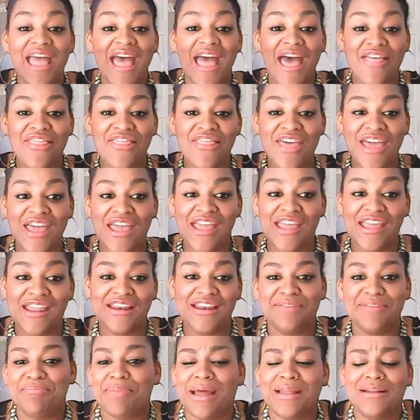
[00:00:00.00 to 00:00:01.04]
and
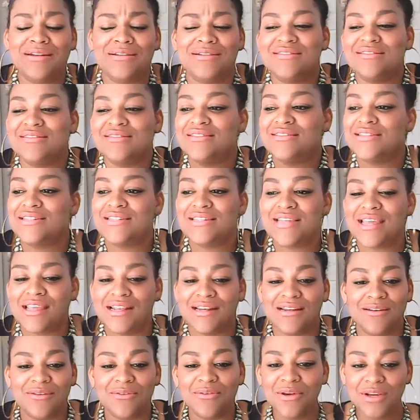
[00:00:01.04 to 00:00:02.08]
then buttons
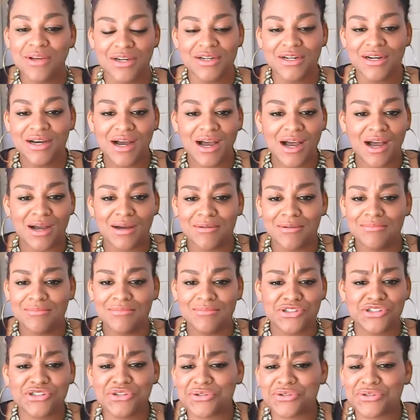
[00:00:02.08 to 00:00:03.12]
and
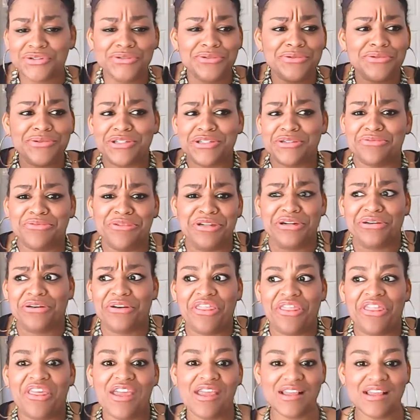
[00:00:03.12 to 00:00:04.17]
screws and
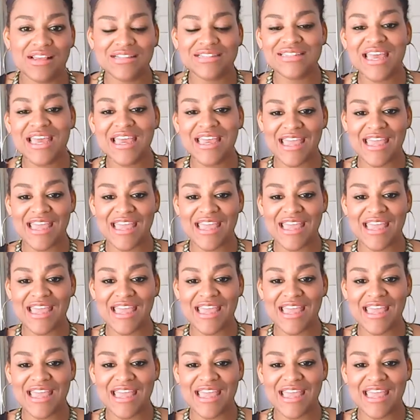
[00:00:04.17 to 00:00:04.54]
weird things.